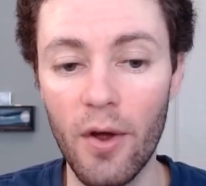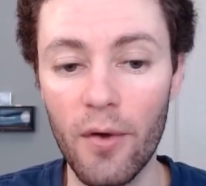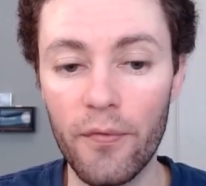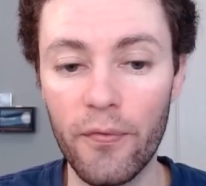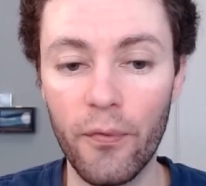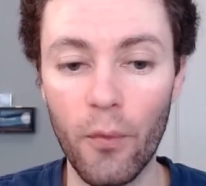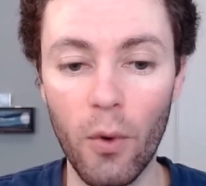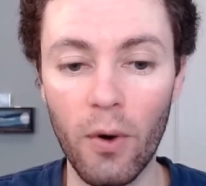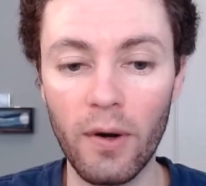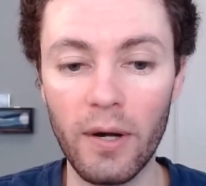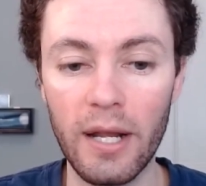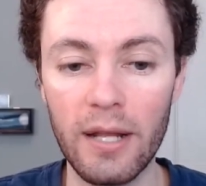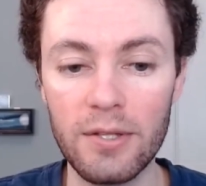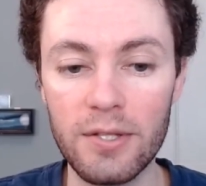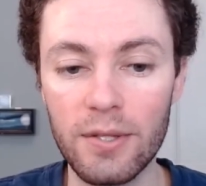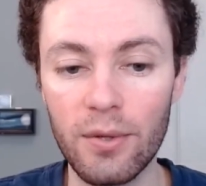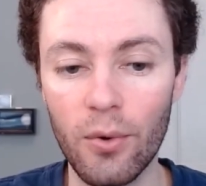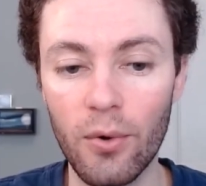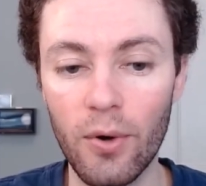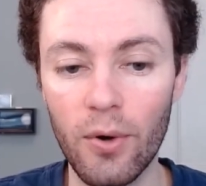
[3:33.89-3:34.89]
4
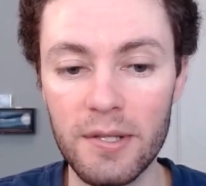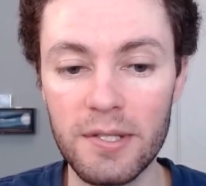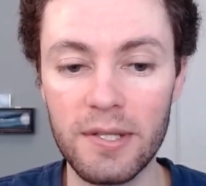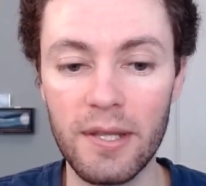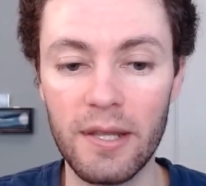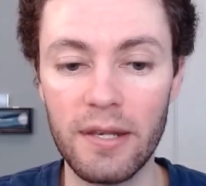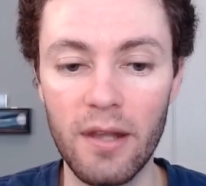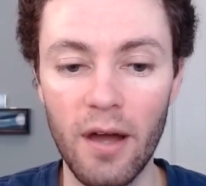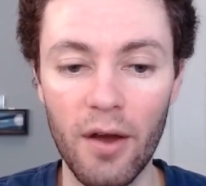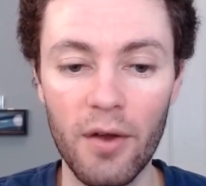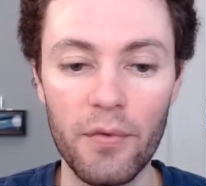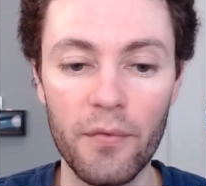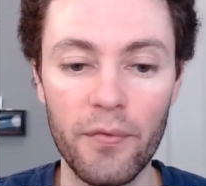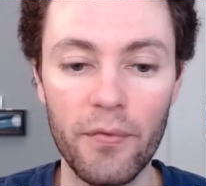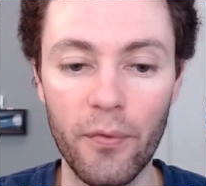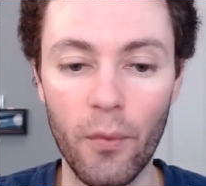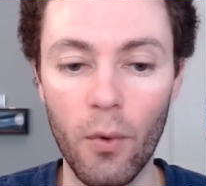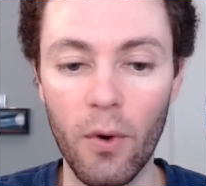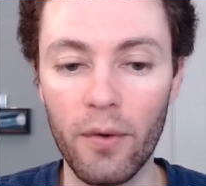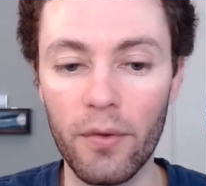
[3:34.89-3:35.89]
against the Hornets, then none,
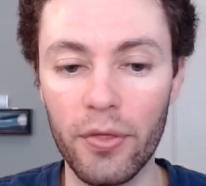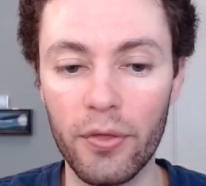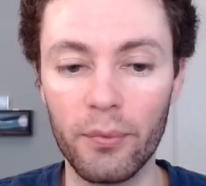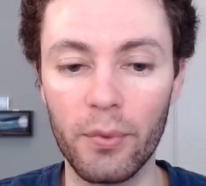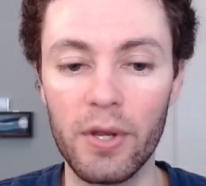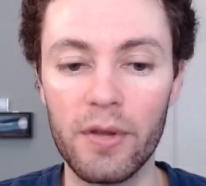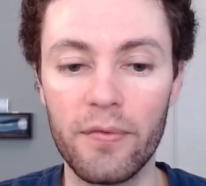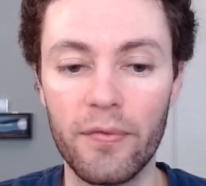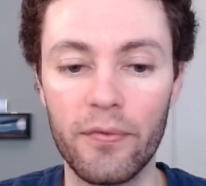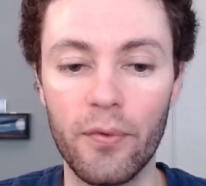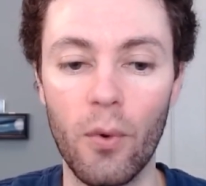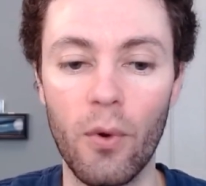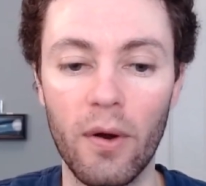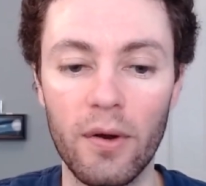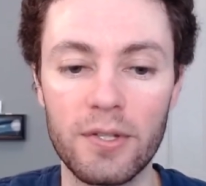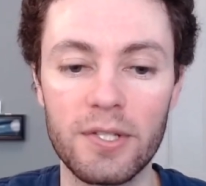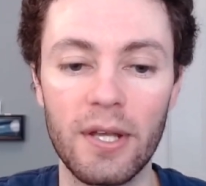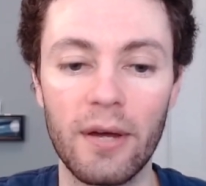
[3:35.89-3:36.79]
4-3-4.